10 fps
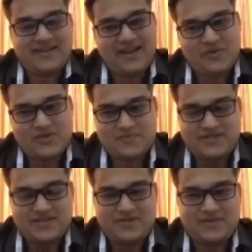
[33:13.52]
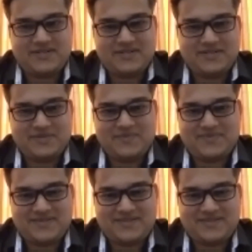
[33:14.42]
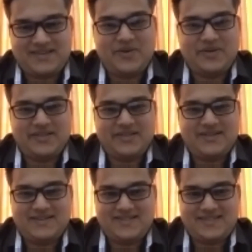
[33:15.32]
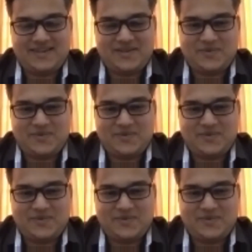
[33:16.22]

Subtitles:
was a pleasure talking to you. Thank you, Nidhi. Thank you.